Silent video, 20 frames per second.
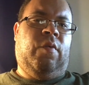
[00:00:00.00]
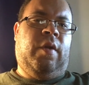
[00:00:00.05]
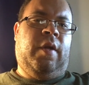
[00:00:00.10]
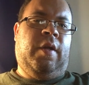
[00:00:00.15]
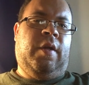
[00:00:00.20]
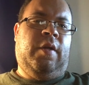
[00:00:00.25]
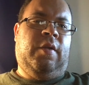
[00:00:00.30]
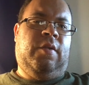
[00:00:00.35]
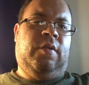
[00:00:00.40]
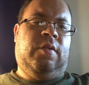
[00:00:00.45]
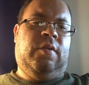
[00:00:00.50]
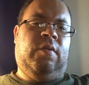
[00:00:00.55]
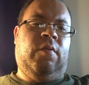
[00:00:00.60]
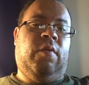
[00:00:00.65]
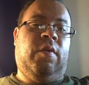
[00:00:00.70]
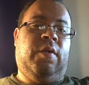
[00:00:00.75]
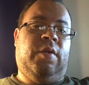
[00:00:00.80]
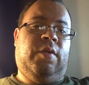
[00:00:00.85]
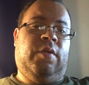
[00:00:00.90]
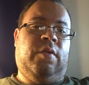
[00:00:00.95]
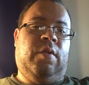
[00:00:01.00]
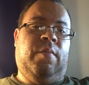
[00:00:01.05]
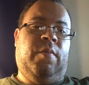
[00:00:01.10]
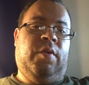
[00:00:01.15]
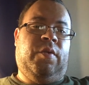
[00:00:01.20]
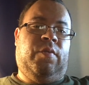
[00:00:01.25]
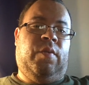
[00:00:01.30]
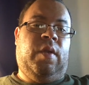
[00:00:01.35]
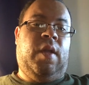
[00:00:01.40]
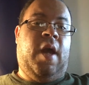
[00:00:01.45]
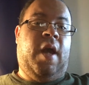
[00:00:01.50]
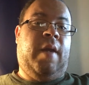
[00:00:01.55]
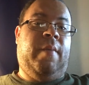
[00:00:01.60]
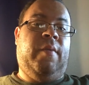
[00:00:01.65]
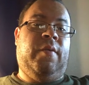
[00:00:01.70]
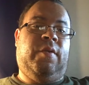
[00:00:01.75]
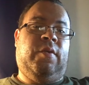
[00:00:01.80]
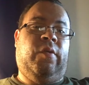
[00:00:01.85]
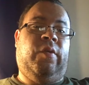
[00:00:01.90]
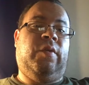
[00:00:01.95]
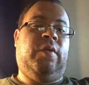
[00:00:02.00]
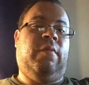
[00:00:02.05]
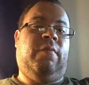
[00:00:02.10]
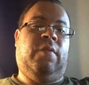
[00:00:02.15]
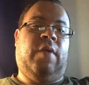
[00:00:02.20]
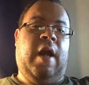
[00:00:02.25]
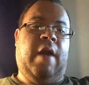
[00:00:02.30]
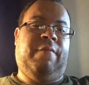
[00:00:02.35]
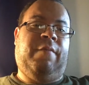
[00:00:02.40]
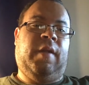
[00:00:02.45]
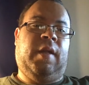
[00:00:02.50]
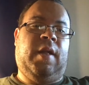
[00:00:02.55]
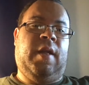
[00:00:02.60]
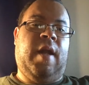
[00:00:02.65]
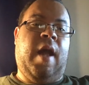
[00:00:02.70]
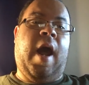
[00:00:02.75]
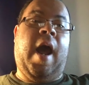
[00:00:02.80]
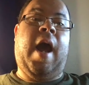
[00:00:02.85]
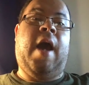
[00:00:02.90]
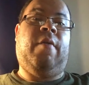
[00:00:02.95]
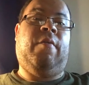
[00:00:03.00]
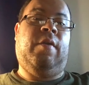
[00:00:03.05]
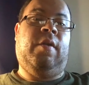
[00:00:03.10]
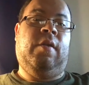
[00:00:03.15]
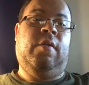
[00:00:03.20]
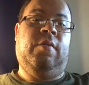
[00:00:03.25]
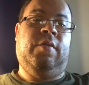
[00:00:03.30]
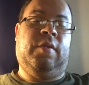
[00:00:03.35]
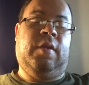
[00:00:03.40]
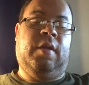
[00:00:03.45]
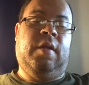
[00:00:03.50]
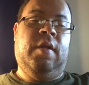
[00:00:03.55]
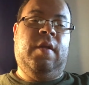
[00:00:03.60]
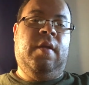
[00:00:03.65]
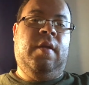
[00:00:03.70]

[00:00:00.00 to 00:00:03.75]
a good source, the most reliable source of traffic, and how to use it.